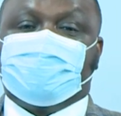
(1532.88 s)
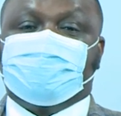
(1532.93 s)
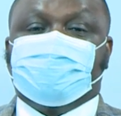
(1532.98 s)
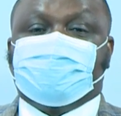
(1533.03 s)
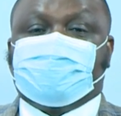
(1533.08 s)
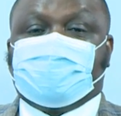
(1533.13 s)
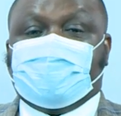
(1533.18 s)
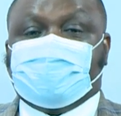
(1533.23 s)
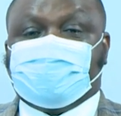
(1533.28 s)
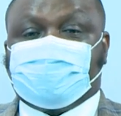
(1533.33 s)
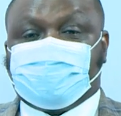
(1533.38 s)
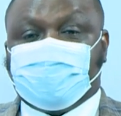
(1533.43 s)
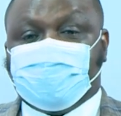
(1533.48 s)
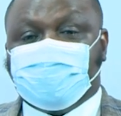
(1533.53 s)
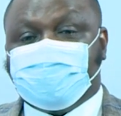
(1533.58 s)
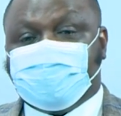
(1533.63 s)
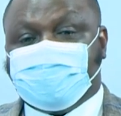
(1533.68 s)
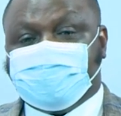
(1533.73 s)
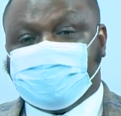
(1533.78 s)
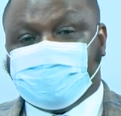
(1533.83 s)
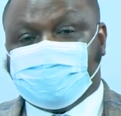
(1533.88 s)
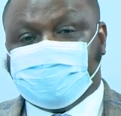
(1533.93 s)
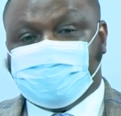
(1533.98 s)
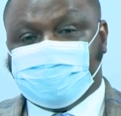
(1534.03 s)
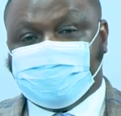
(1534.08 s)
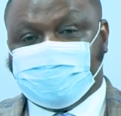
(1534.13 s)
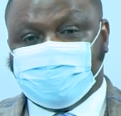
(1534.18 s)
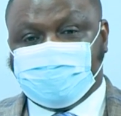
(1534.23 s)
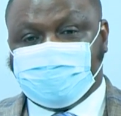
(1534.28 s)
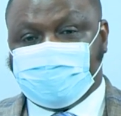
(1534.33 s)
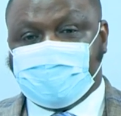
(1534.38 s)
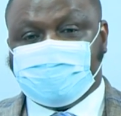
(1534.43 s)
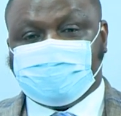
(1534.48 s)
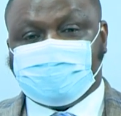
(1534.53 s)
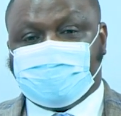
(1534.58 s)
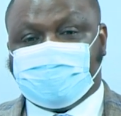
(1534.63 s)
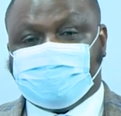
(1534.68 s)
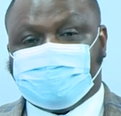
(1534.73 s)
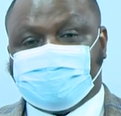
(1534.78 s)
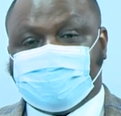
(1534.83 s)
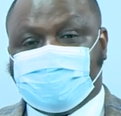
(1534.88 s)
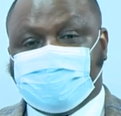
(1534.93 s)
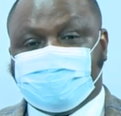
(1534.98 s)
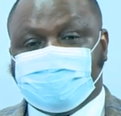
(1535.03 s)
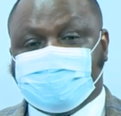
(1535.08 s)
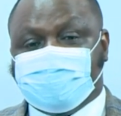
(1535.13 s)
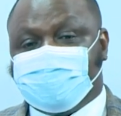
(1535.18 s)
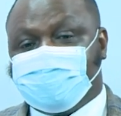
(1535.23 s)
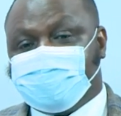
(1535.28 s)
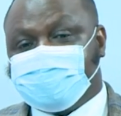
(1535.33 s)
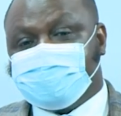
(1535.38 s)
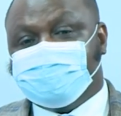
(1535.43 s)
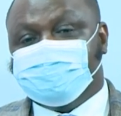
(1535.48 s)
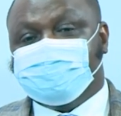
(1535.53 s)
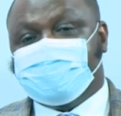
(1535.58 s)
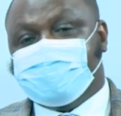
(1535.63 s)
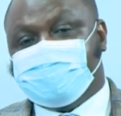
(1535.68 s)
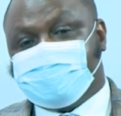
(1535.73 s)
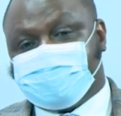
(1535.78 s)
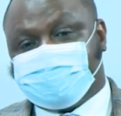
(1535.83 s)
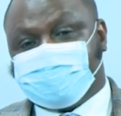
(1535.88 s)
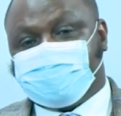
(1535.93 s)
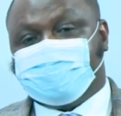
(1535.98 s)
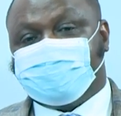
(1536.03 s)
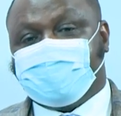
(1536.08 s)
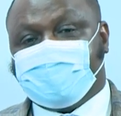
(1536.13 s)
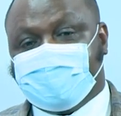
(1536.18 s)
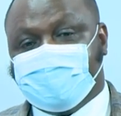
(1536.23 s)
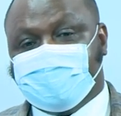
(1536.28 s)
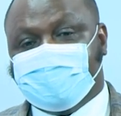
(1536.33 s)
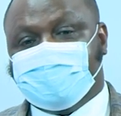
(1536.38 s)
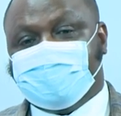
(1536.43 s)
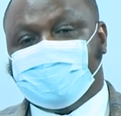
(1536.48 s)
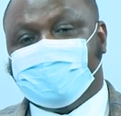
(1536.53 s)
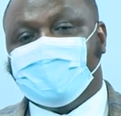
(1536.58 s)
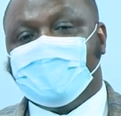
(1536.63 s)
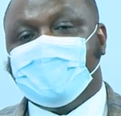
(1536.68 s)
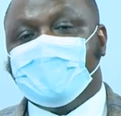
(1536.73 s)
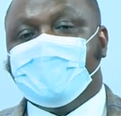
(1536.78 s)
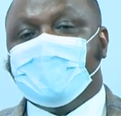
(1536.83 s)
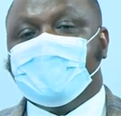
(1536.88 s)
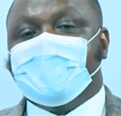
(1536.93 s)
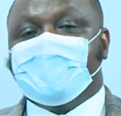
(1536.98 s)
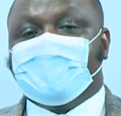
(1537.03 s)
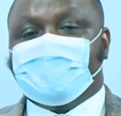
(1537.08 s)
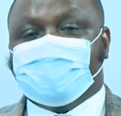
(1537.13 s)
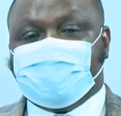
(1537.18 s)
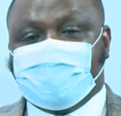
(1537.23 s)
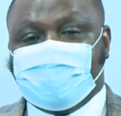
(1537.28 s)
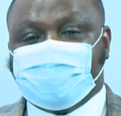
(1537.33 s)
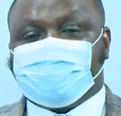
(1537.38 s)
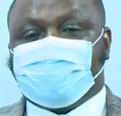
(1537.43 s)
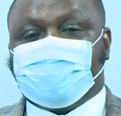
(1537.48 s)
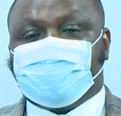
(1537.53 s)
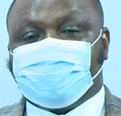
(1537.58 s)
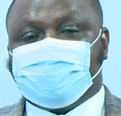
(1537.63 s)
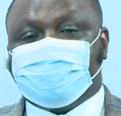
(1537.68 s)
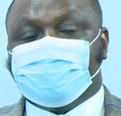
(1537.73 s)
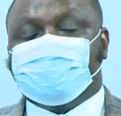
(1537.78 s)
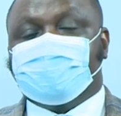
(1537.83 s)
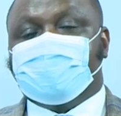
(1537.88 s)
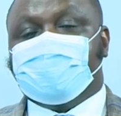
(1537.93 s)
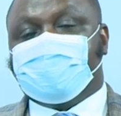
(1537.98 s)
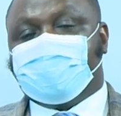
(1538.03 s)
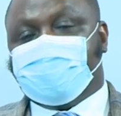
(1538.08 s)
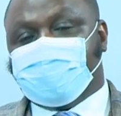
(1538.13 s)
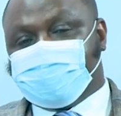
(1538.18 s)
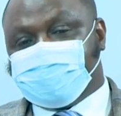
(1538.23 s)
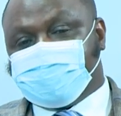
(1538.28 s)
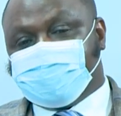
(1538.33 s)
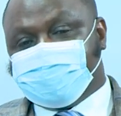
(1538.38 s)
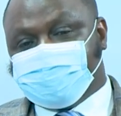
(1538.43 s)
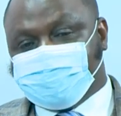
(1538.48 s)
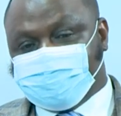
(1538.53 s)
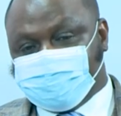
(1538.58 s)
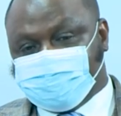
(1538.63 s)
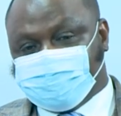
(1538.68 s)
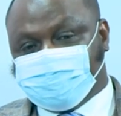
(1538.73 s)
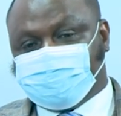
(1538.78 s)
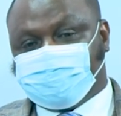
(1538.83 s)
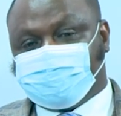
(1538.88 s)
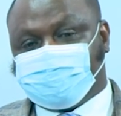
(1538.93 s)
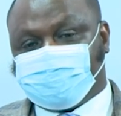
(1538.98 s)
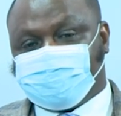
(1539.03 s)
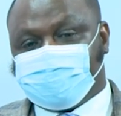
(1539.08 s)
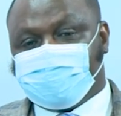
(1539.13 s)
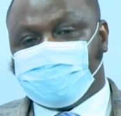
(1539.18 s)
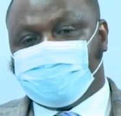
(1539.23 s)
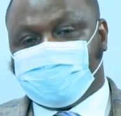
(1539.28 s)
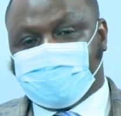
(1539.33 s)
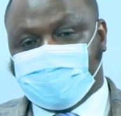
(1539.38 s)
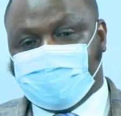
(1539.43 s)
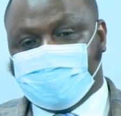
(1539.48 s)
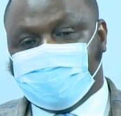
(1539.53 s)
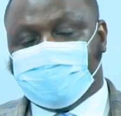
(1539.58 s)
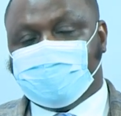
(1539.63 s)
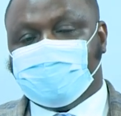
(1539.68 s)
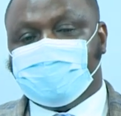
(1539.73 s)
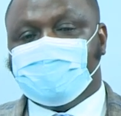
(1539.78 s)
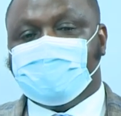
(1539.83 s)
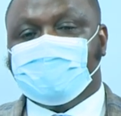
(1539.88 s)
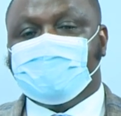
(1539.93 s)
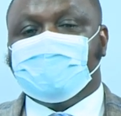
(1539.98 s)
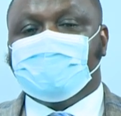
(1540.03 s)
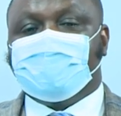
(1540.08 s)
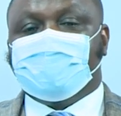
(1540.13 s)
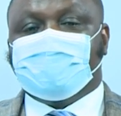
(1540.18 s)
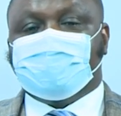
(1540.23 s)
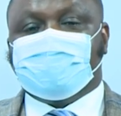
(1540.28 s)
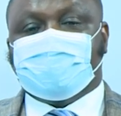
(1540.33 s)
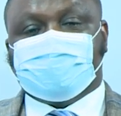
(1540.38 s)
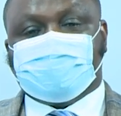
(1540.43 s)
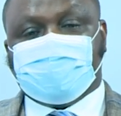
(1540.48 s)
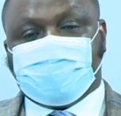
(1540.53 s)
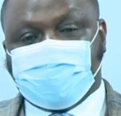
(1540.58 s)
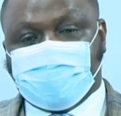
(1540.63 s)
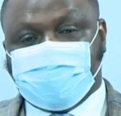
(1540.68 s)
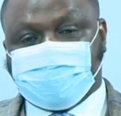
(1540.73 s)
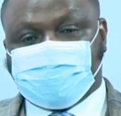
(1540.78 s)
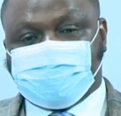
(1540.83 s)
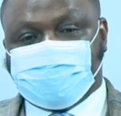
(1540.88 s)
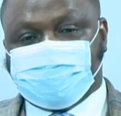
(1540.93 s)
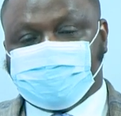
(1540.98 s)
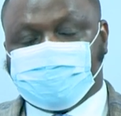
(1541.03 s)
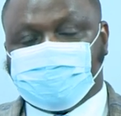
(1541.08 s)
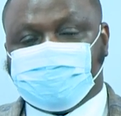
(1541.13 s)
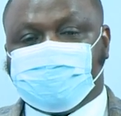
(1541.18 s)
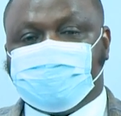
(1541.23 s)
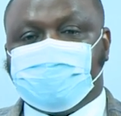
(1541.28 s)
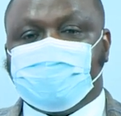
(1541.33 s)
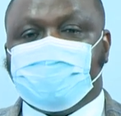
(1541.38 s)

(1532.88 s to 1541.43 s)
that look like stone on the right hand side, doesn't mean it's from the kidney. There is also a gallstone. Okay? Exactly. There's a gallstone.